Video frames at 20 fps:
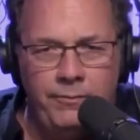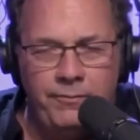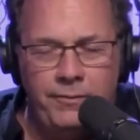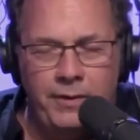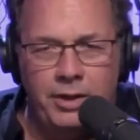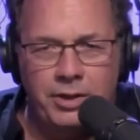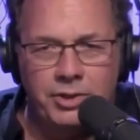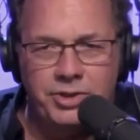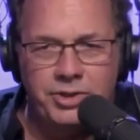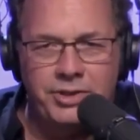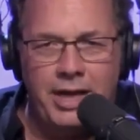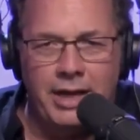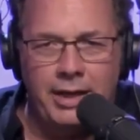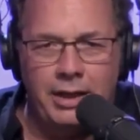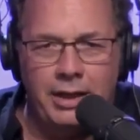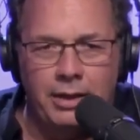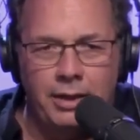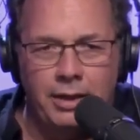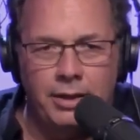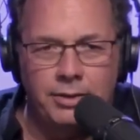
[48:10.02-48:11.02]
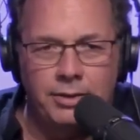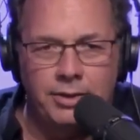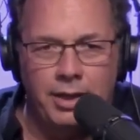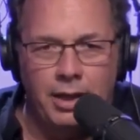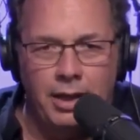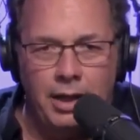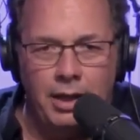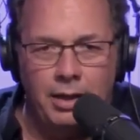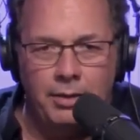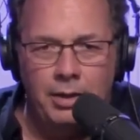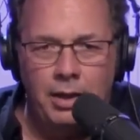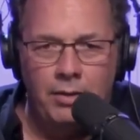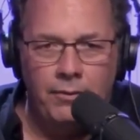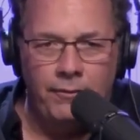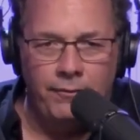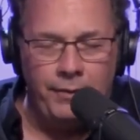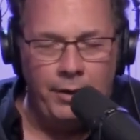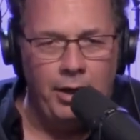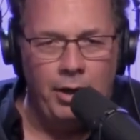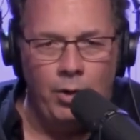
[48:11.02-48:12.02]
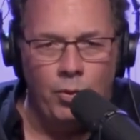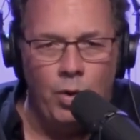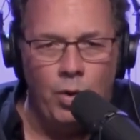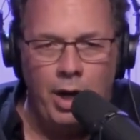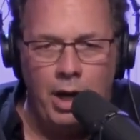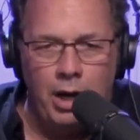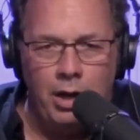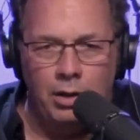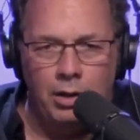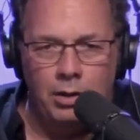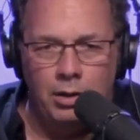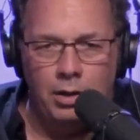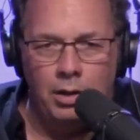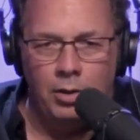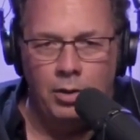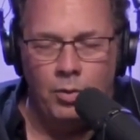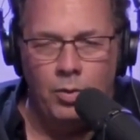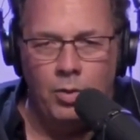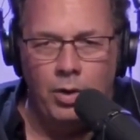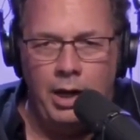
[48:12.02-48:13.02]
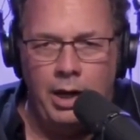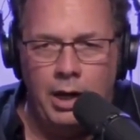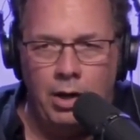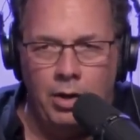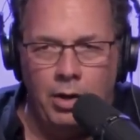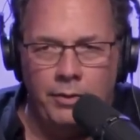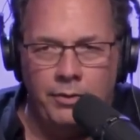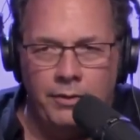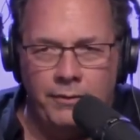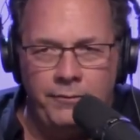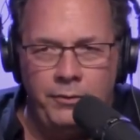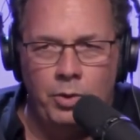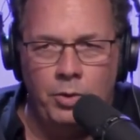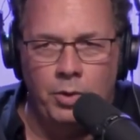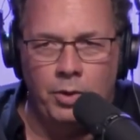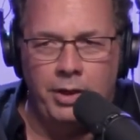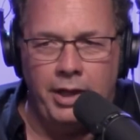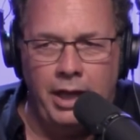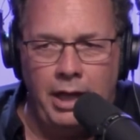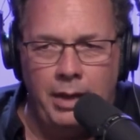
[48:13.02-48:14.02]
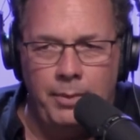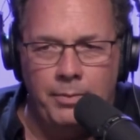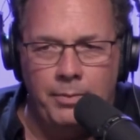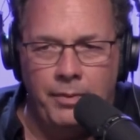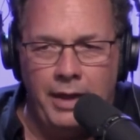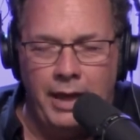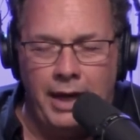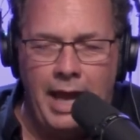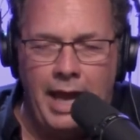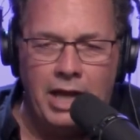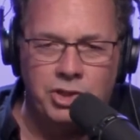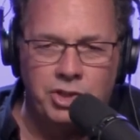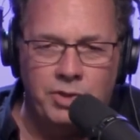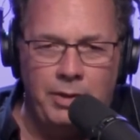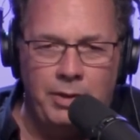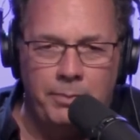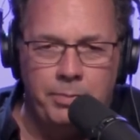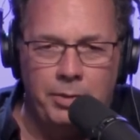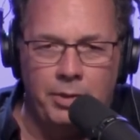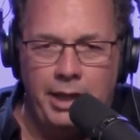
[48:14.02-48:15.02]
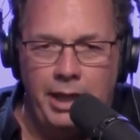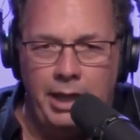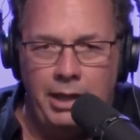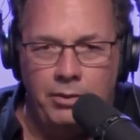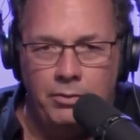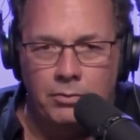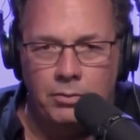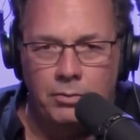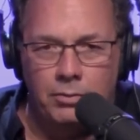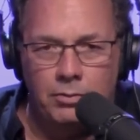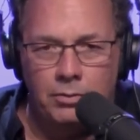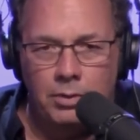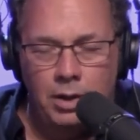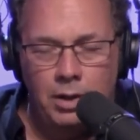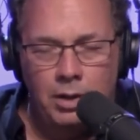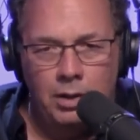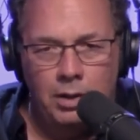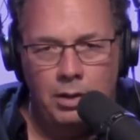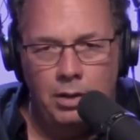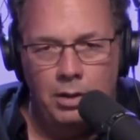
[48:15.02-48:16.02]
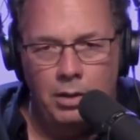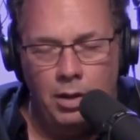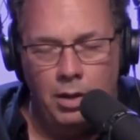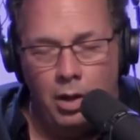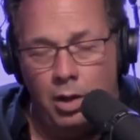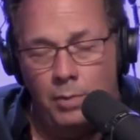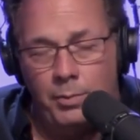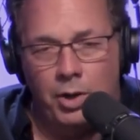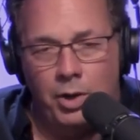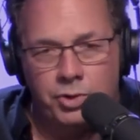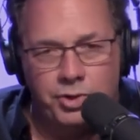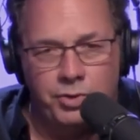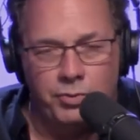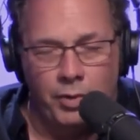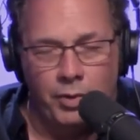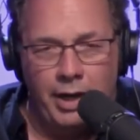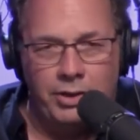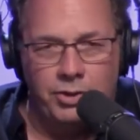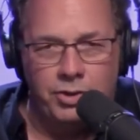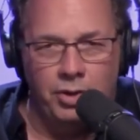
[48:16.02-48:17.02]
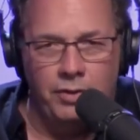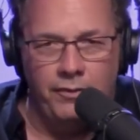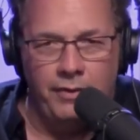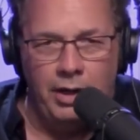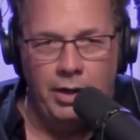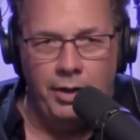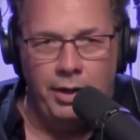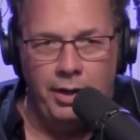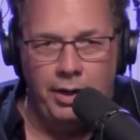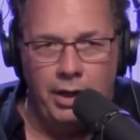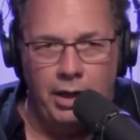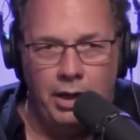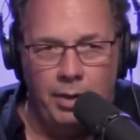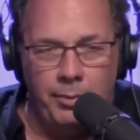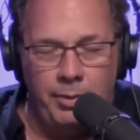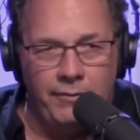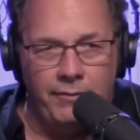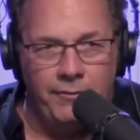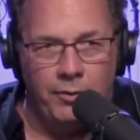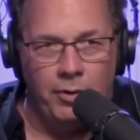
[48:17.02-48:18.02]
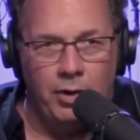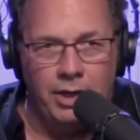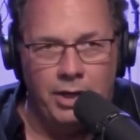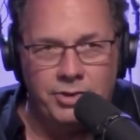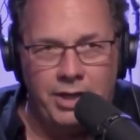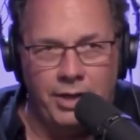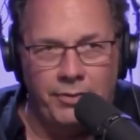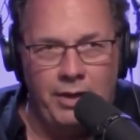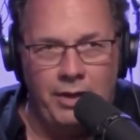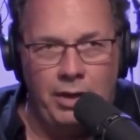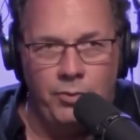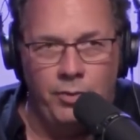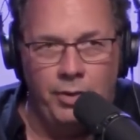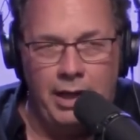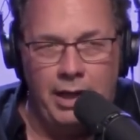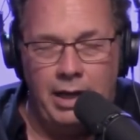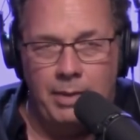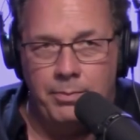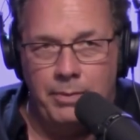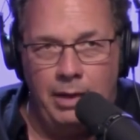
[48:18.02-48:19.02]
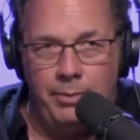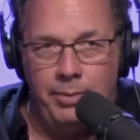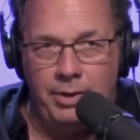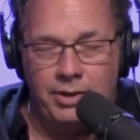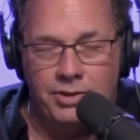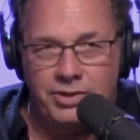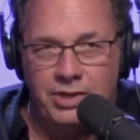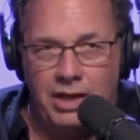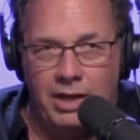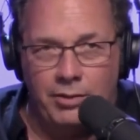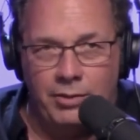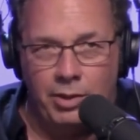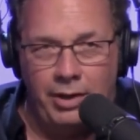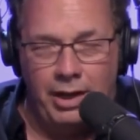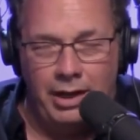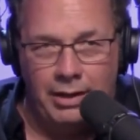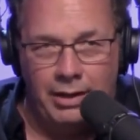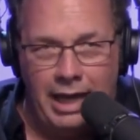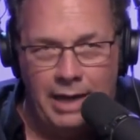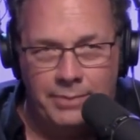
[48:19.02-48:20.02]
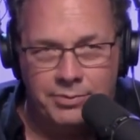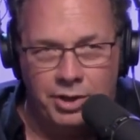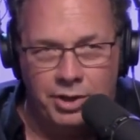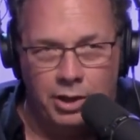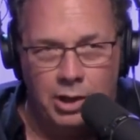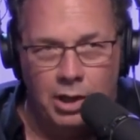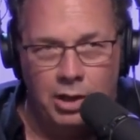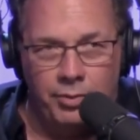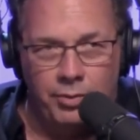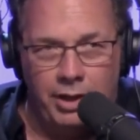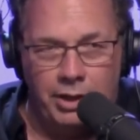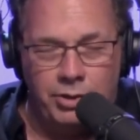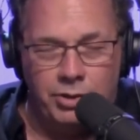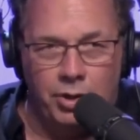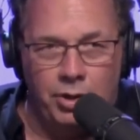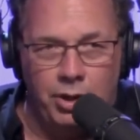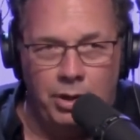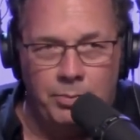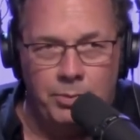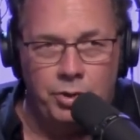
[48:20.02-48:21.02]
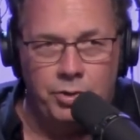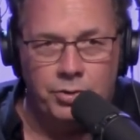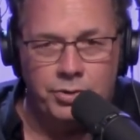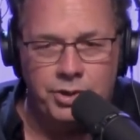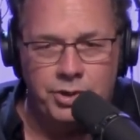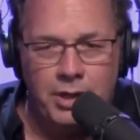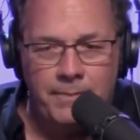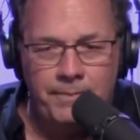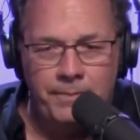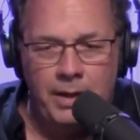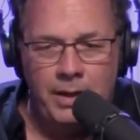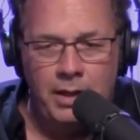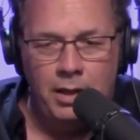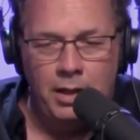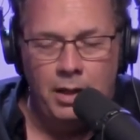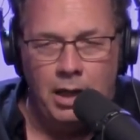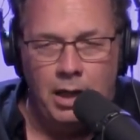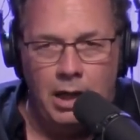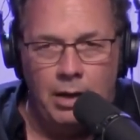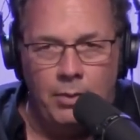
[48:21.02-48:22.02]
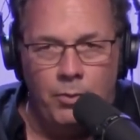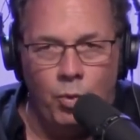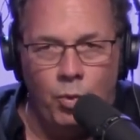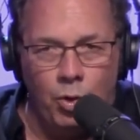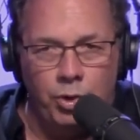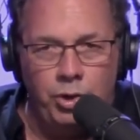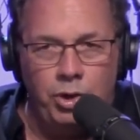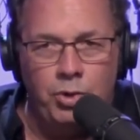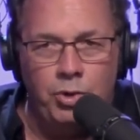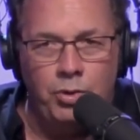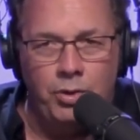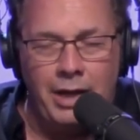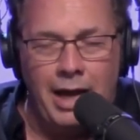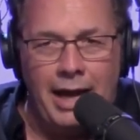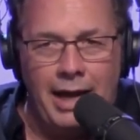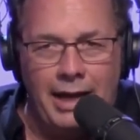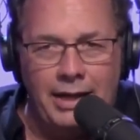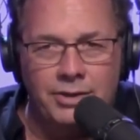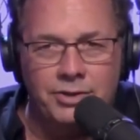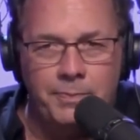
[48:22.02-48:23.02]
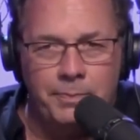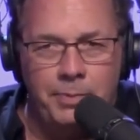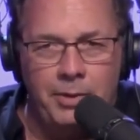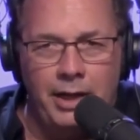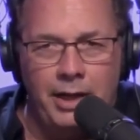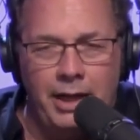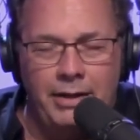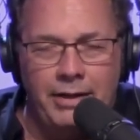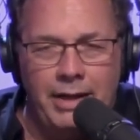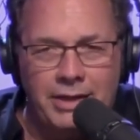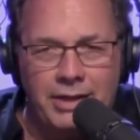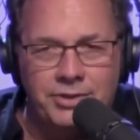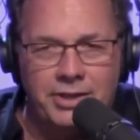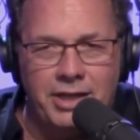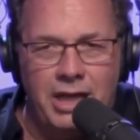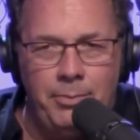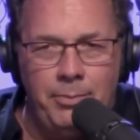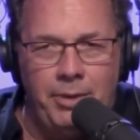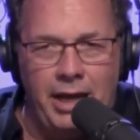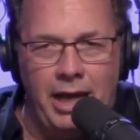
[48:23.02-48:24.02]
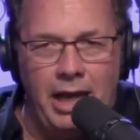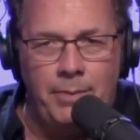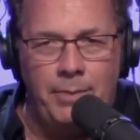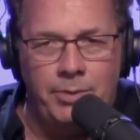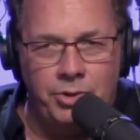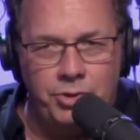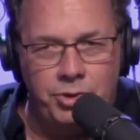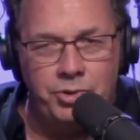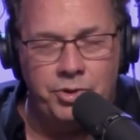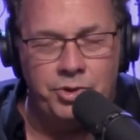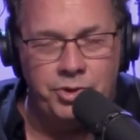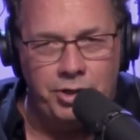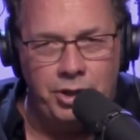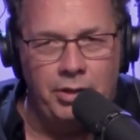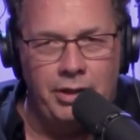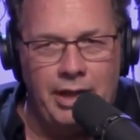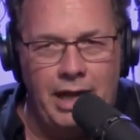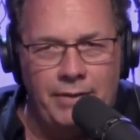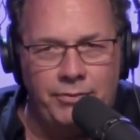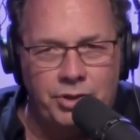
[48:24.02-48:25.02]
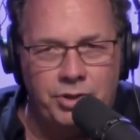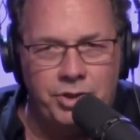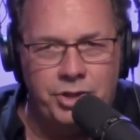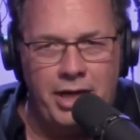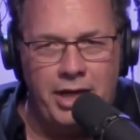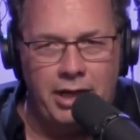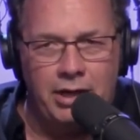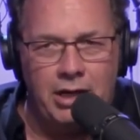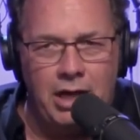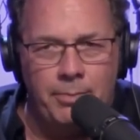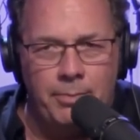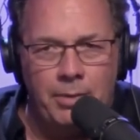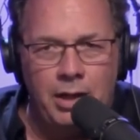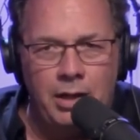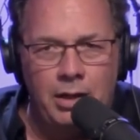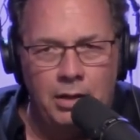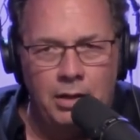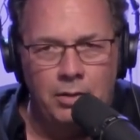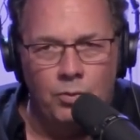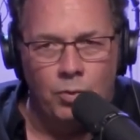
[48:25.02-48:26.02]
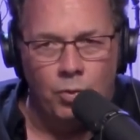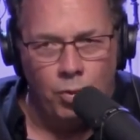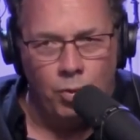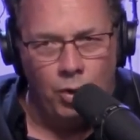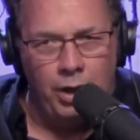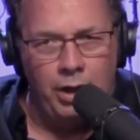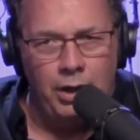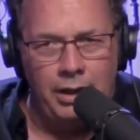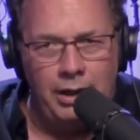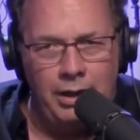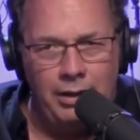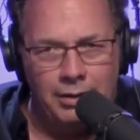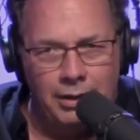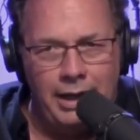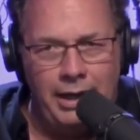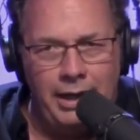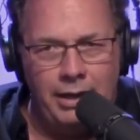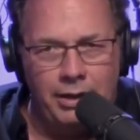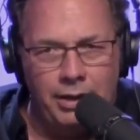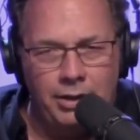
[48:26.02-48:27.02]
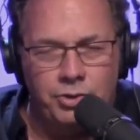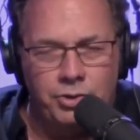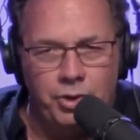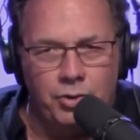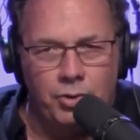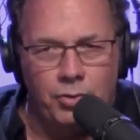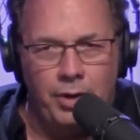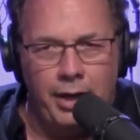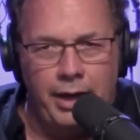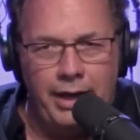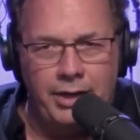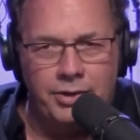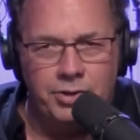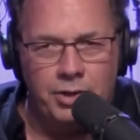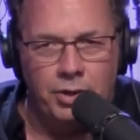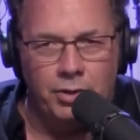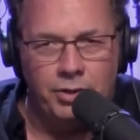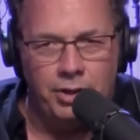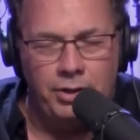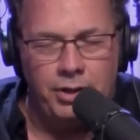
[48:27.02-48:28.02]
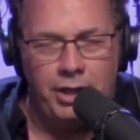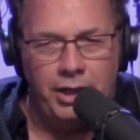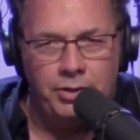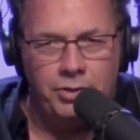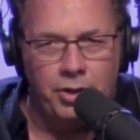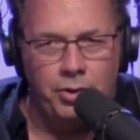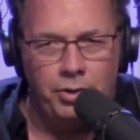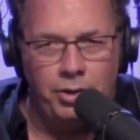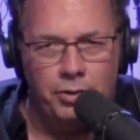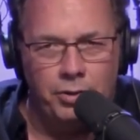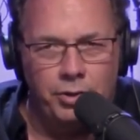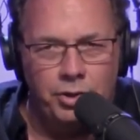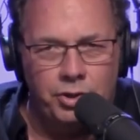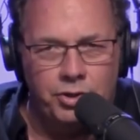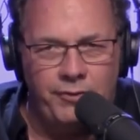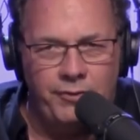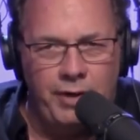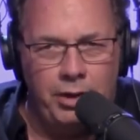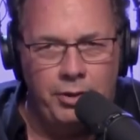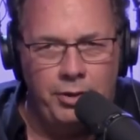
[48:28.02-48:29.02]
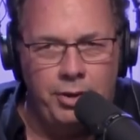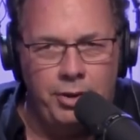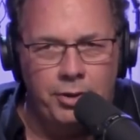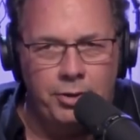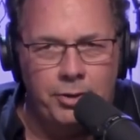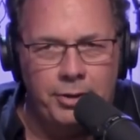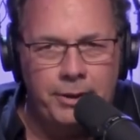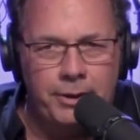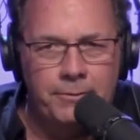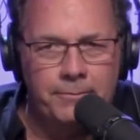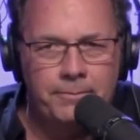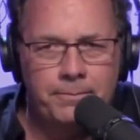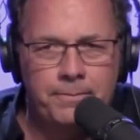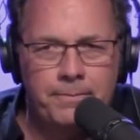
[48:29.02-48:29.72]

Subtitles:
we finished second, and very well aware of the fuel game that has to be played almost right to the very end. I mean, for us, I think we had maybe 7 or 8 laps to go when they turned him loose. Were you guys playing that same game? Did you still have to check up really late into the race, or did they turn you loose fairly early?